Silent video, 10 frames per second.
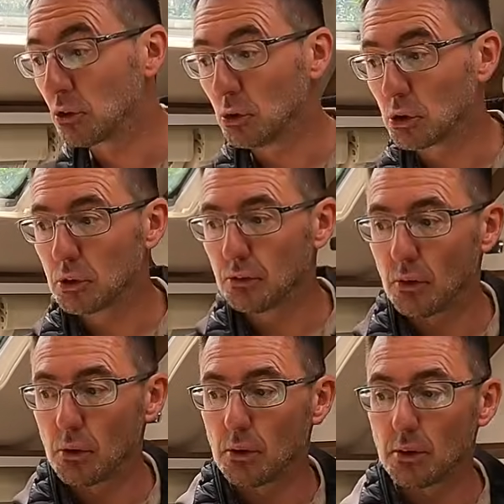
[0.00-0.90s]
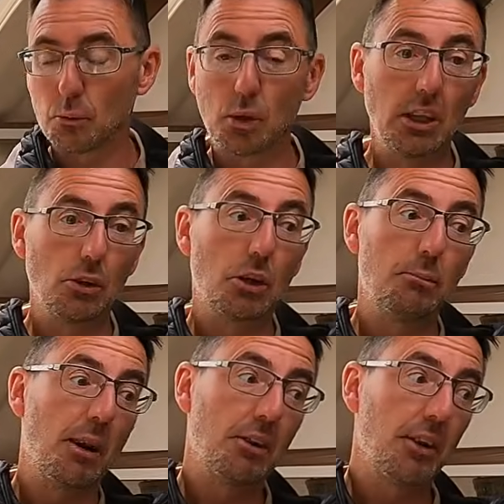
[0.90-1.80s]
sort of when you look
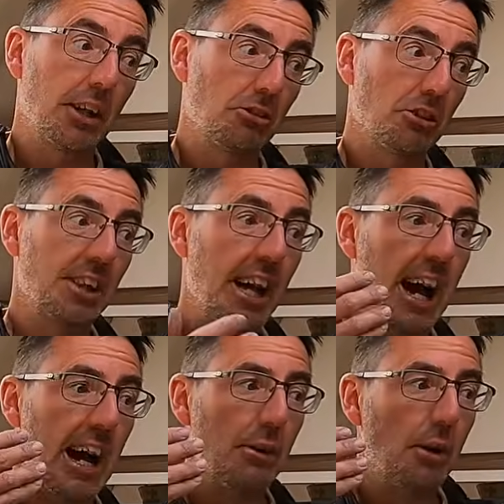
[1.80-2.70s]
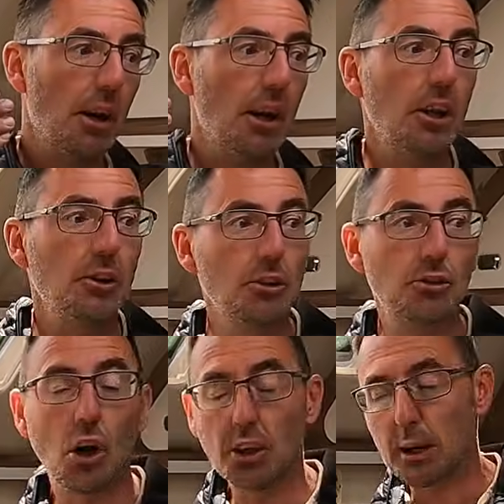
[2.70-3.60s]
at manufacturers now, there's
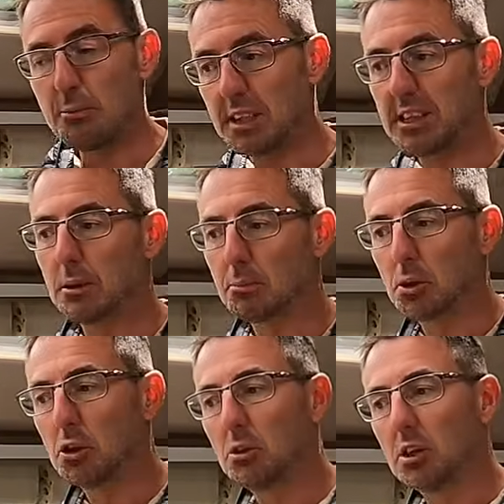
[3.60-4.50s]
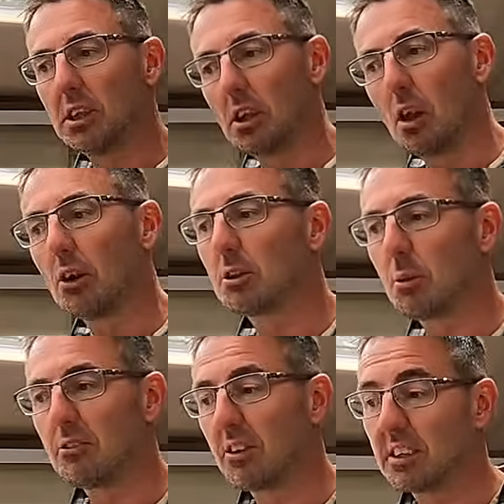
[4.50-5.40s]
not that many that are producing the lighter
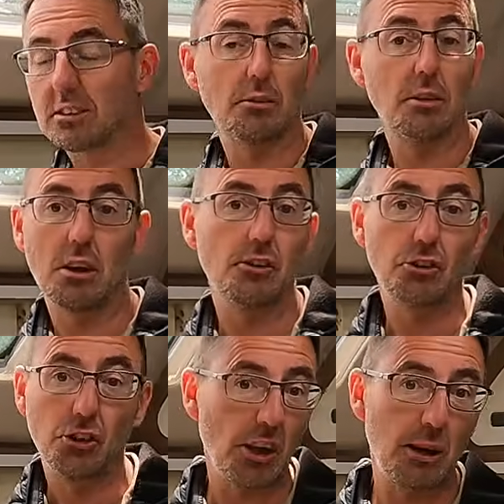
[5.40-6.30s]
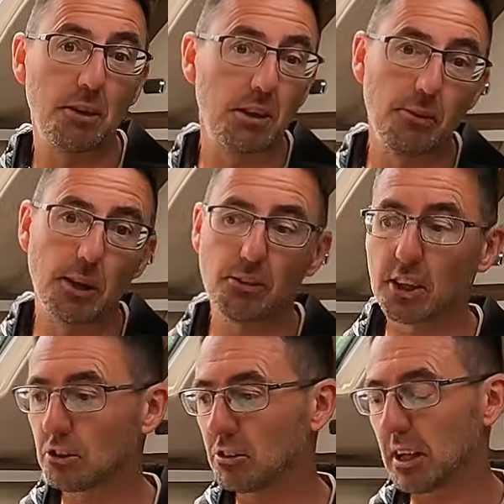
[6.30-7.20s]
weight vans. There's not that many
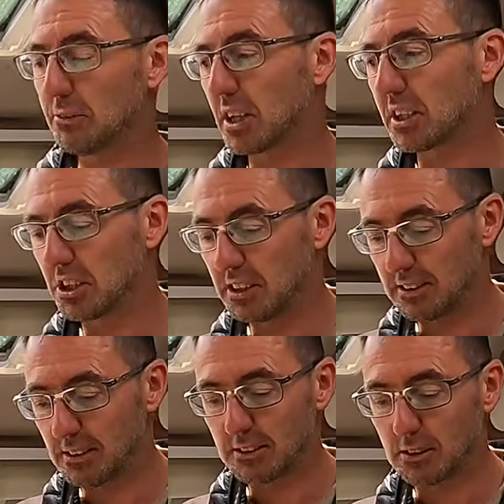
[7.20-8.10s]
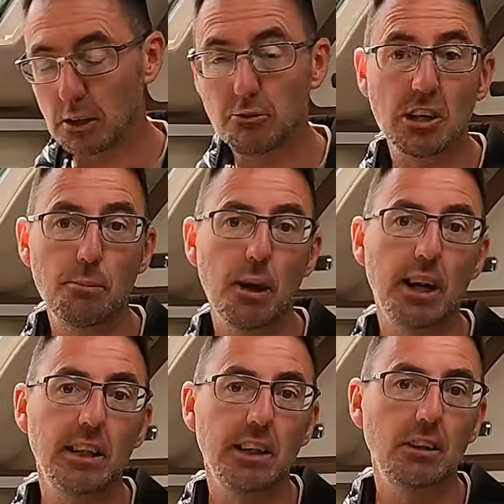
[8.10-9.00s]
manufacturers left actually. There's only really
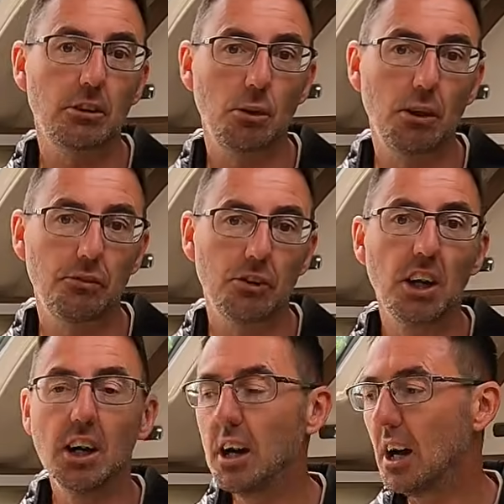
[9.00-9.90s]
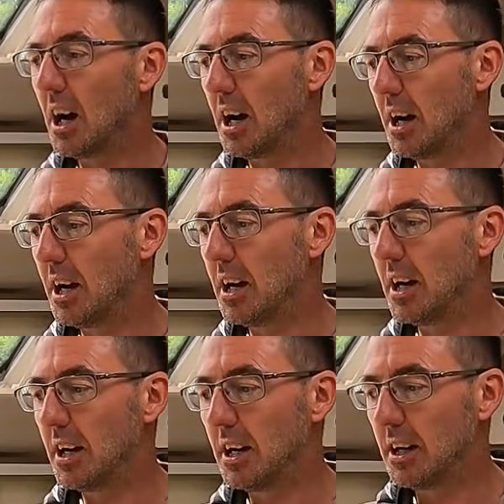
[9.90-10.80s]
Bailey, Swift
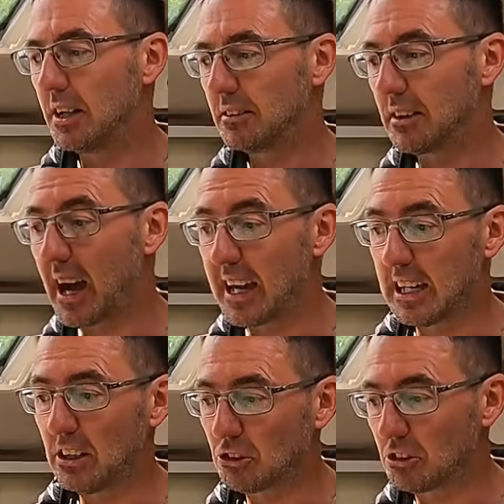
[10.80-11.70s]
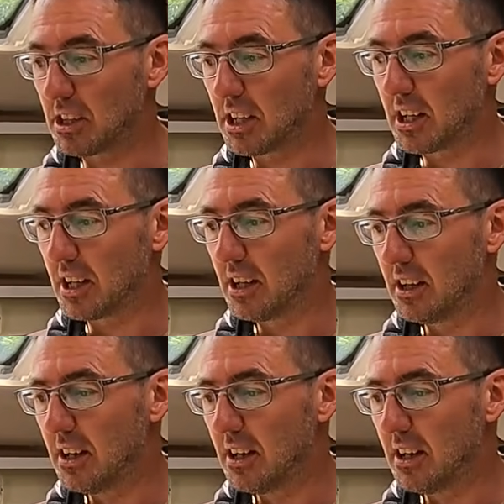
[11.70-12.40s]
and Adria.